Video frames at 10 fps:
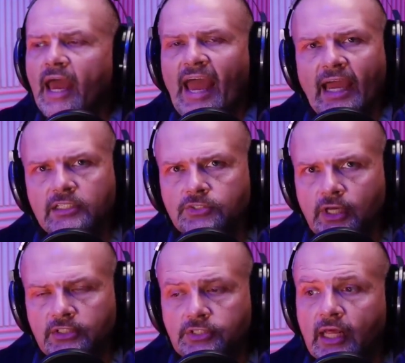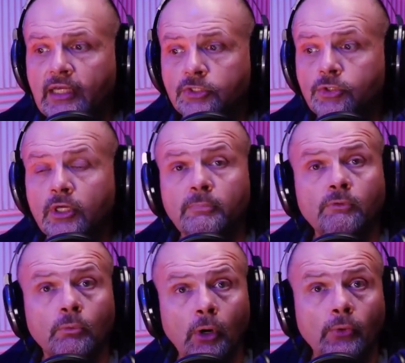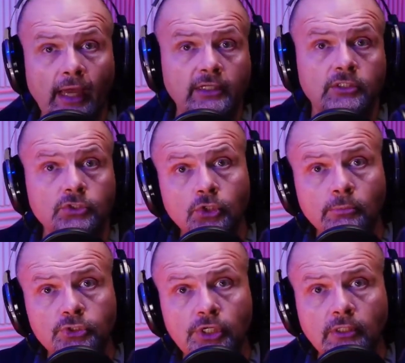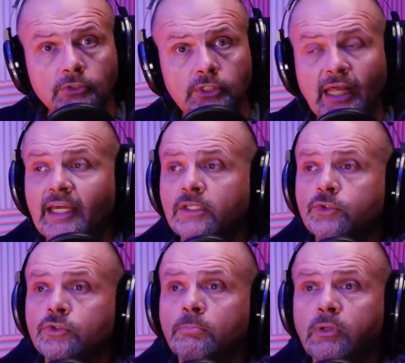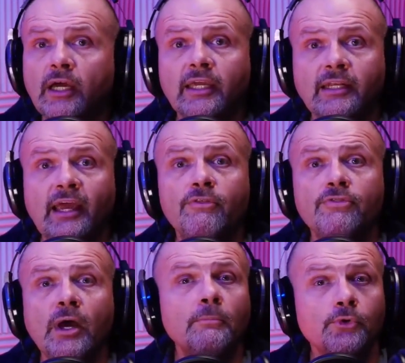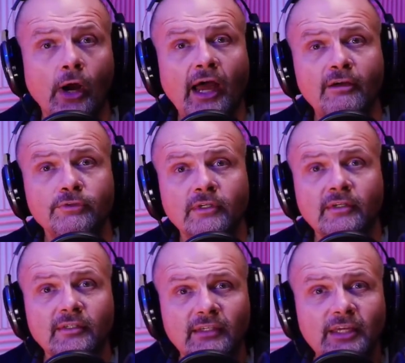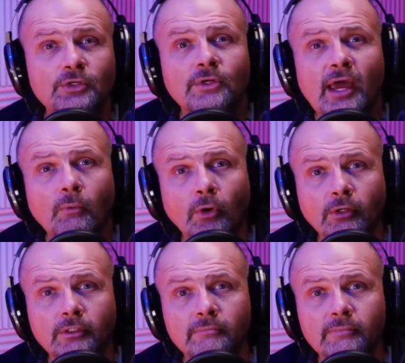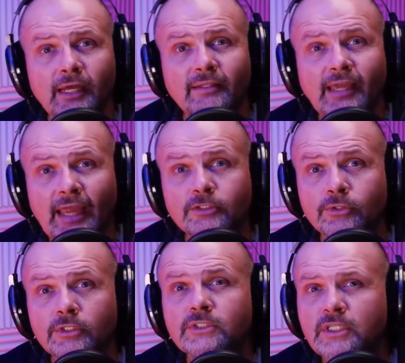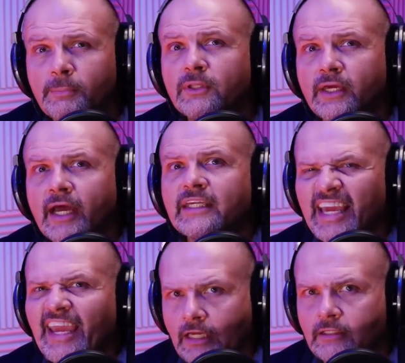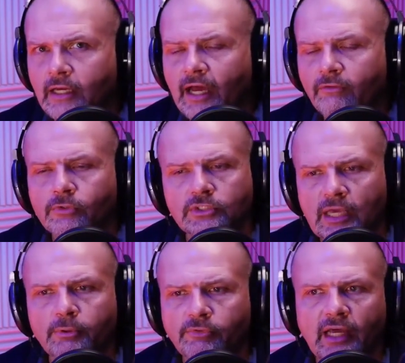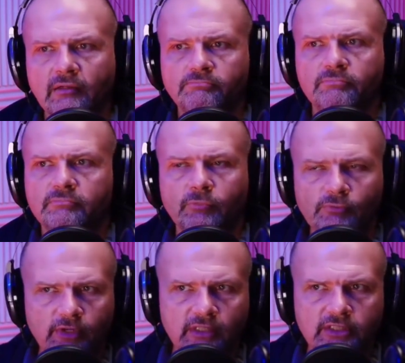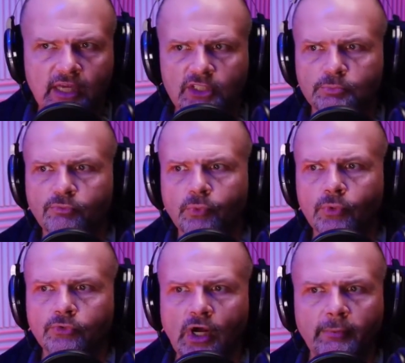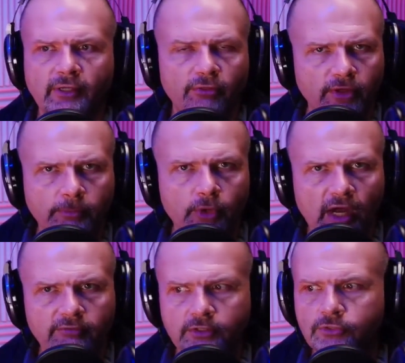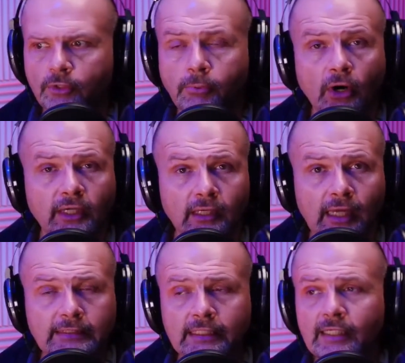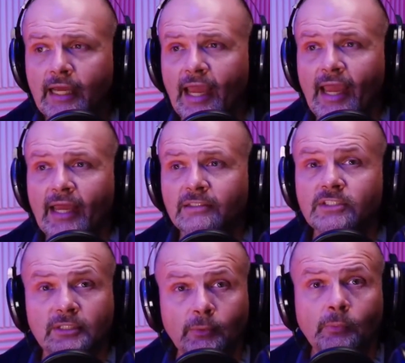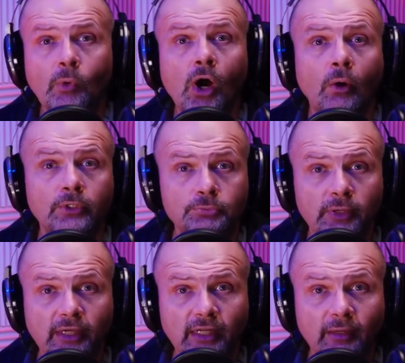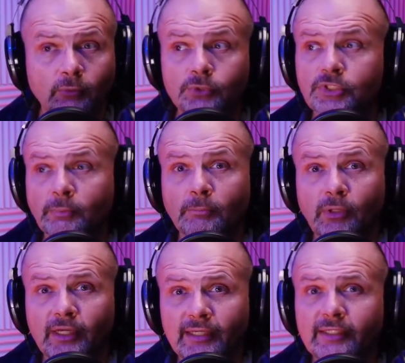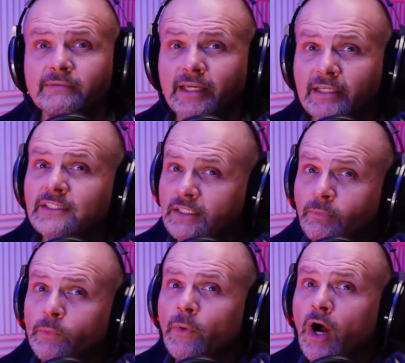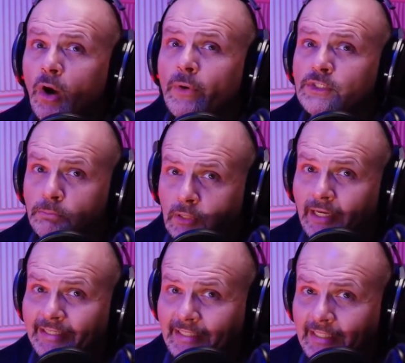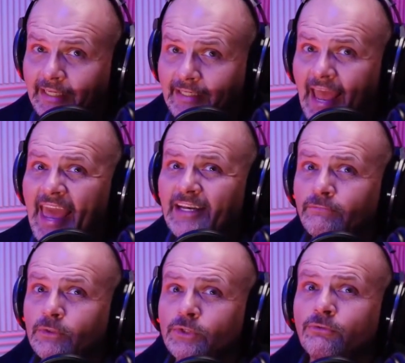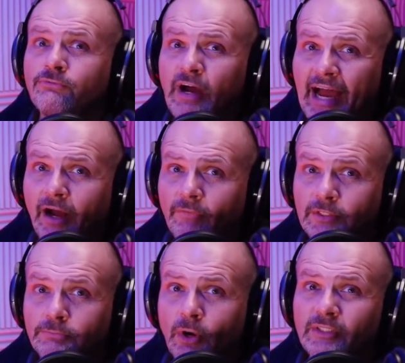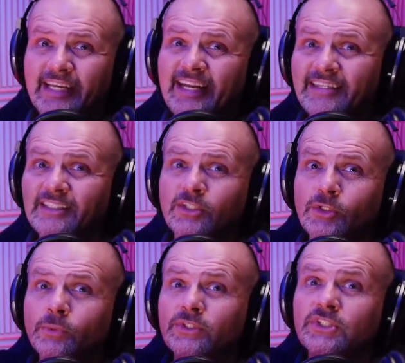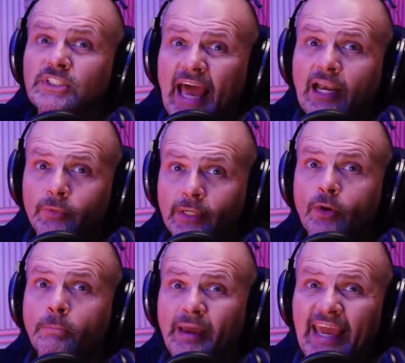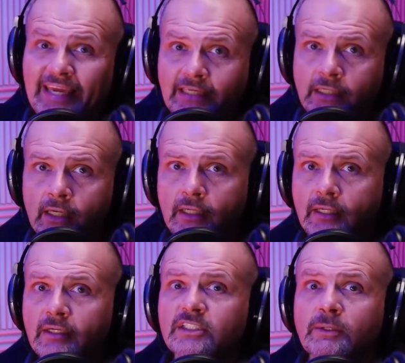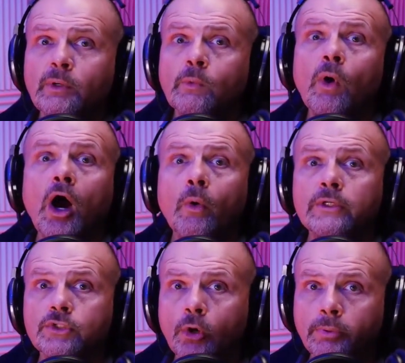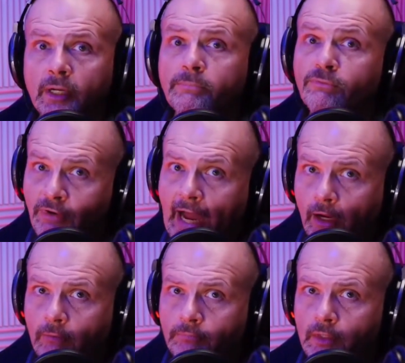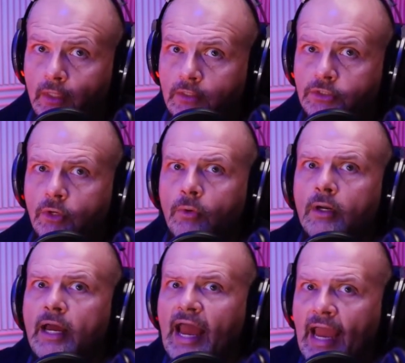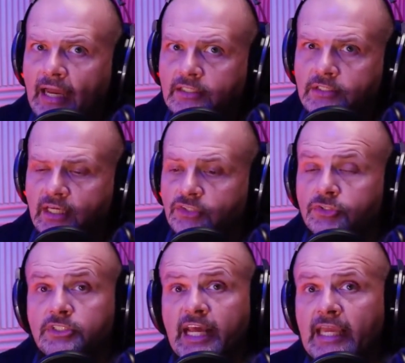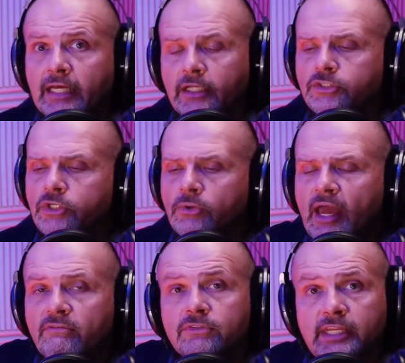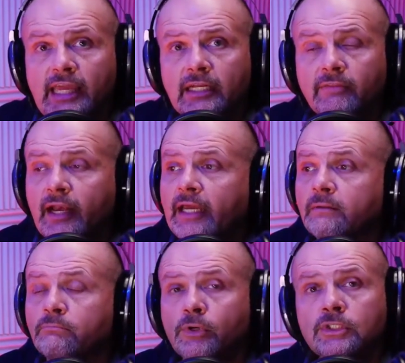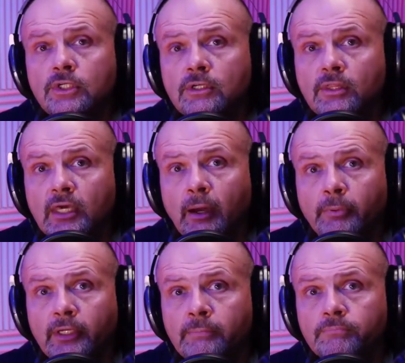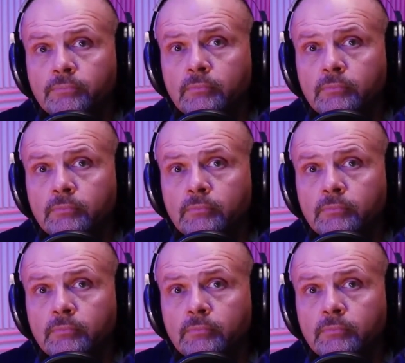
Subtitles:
Access. Can I get you to give me remote access to your machines? Can I get you to plug in a thumb drive in your network? And the answer is typically I can. For example, we've done tests before dropping a thumb drive into a parking lot, and someone will always pick it up. Will someone plug it in? Yes, someone will always plug it in. And if there's a file that's marked anything to do with salary or pay, someone will always open up the file. So access, data. Do you have data that I can breach into the company,